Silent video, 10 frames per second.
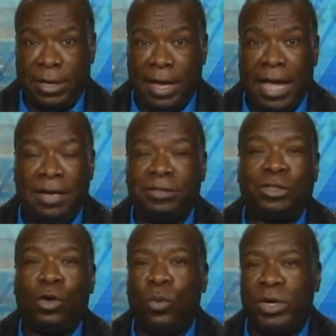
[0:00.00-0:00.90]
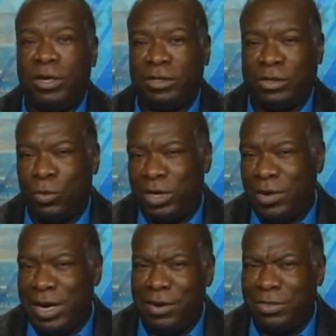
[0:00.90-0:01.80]
And so when you so when
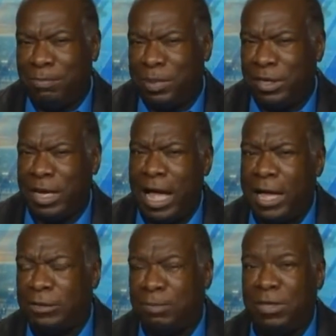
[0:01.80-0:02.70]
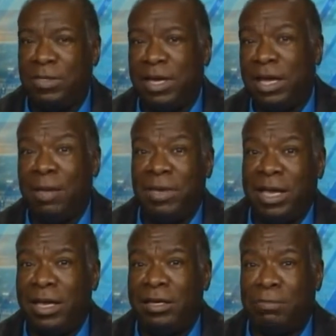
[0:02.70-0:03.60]
you hear the Bill Cosby thing
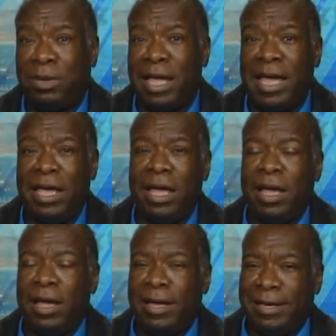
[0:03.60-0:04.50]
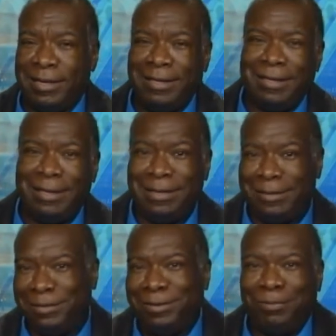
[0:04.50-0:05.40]
coming into play,
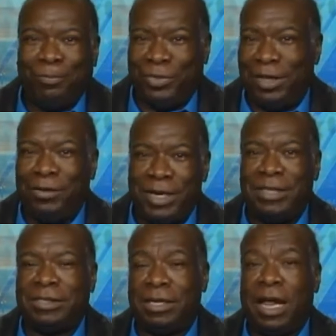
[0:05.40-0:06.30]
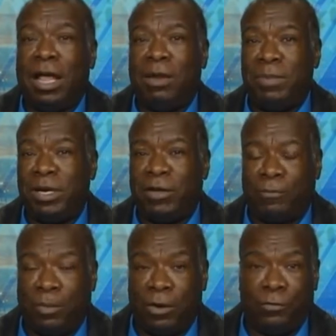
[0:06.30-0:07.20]
you, there is an element
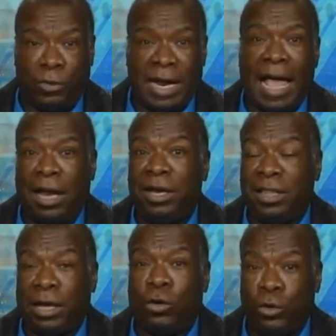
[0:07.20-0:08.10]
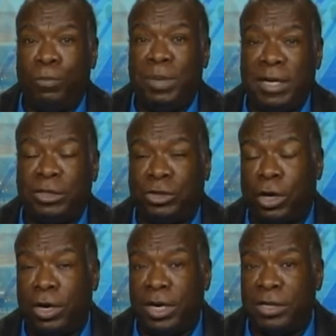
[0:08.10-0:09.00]
of, of reality that could be
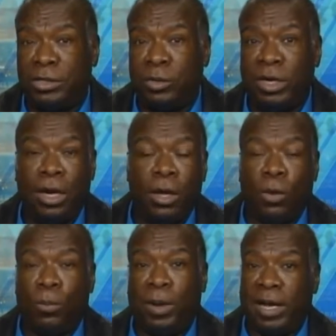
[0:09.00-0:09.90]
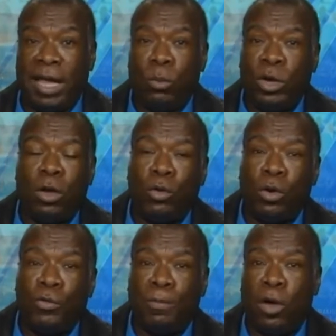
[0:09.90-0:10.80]
inserted into it. But again, we don't
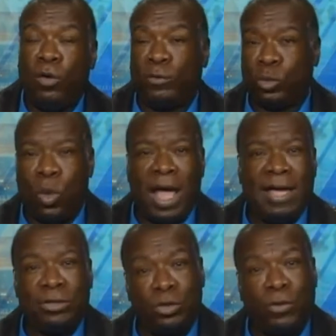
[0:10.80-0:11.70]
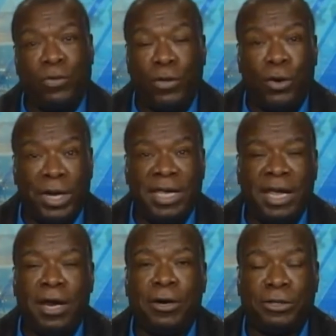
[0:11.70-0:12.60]
know the motives, why it took 30
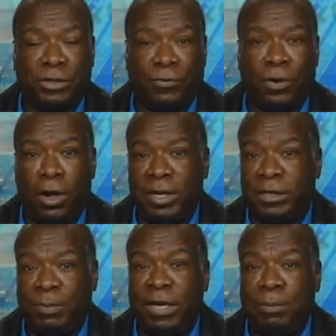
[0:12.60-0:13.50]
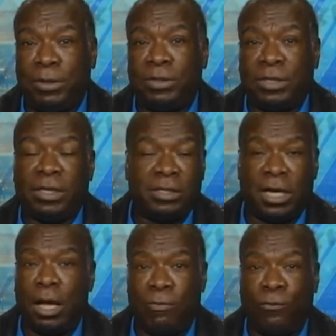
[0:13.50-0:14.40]
years for all these people to, to
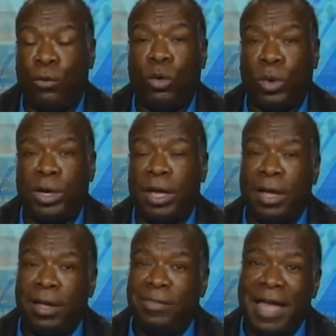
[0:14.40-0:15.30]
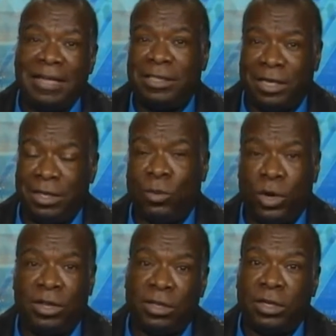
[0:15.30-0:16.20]
come forward that's, I think,
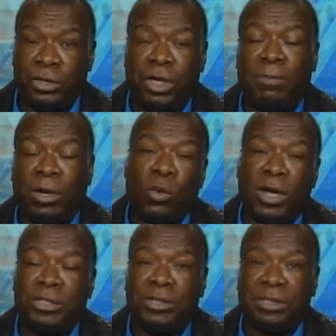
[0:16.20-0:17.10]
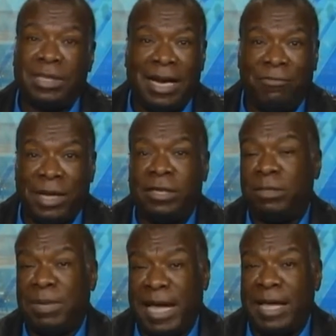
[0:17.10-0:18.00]
one of the legitimate questions that have yet
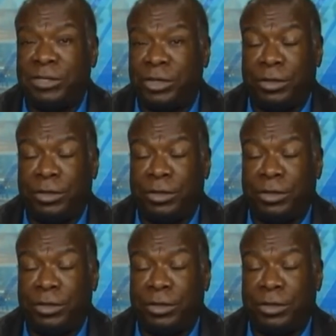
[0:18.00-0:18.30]
to be answered.